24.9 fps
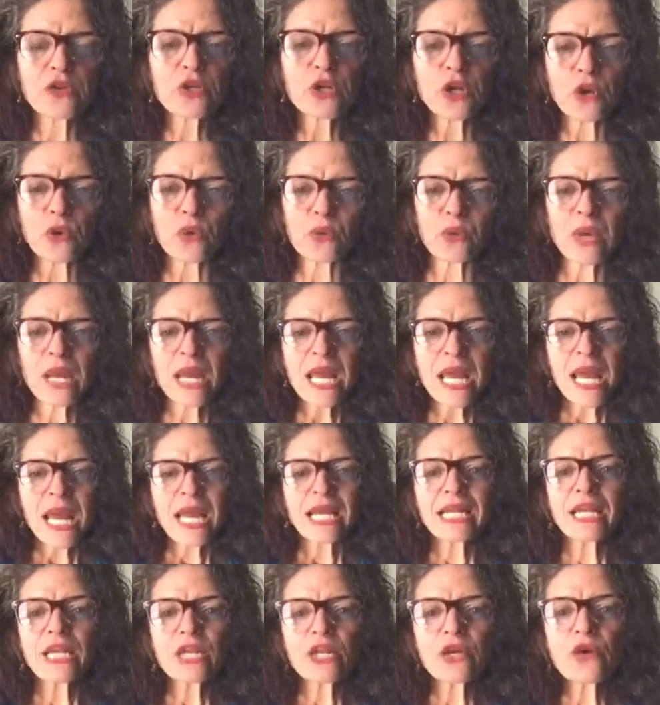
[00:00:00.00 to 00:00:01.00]
And
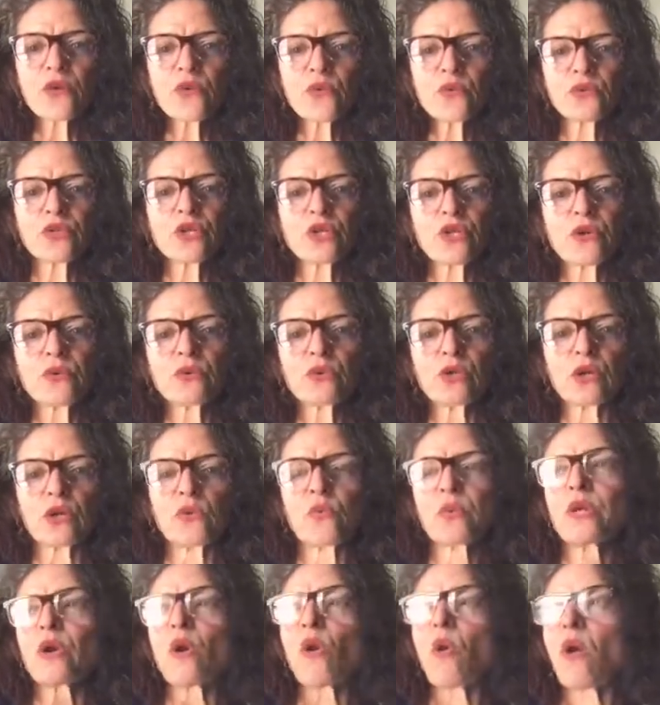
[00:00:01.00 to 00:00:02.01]
I know,
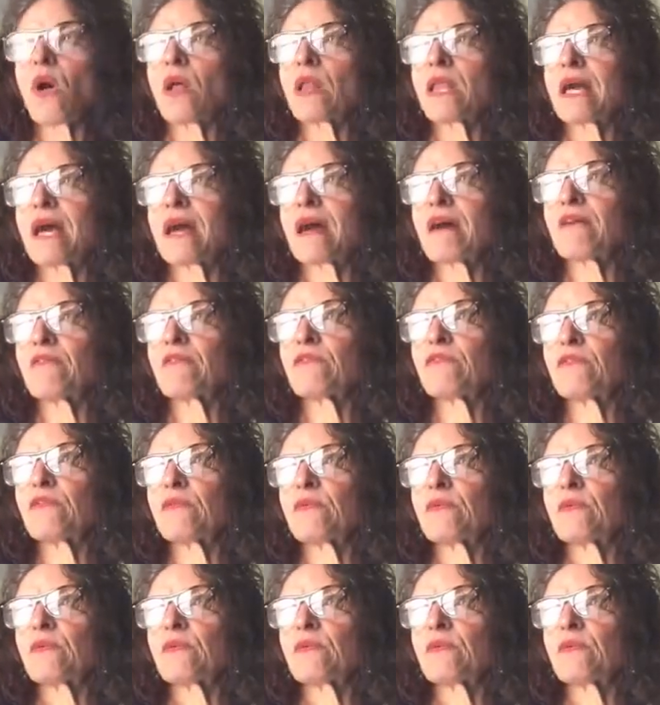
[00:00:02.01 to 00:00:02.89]
look, we all have